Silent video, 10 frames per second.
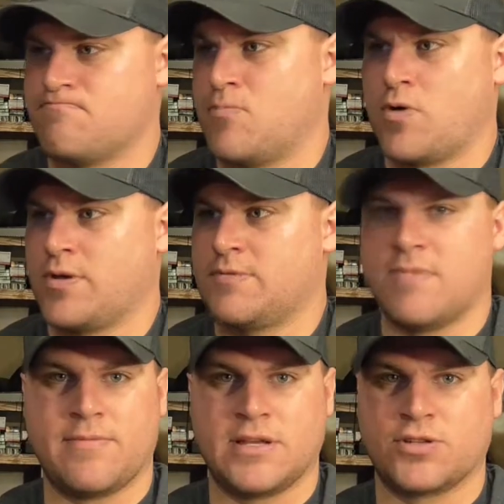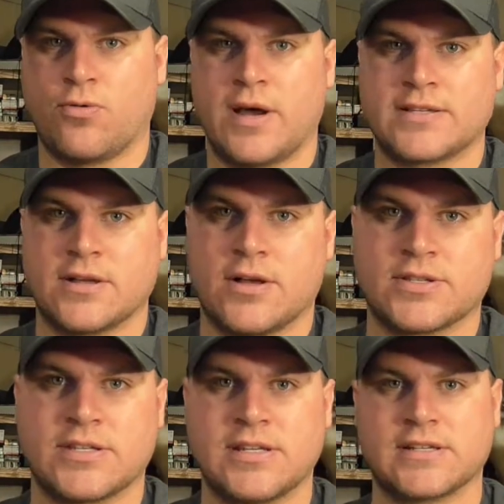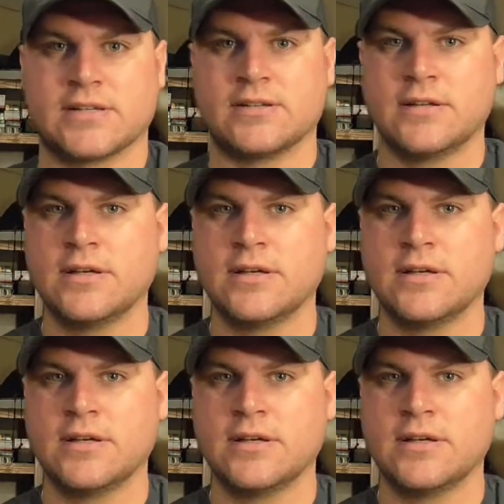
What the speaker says: more than maybe twice all season.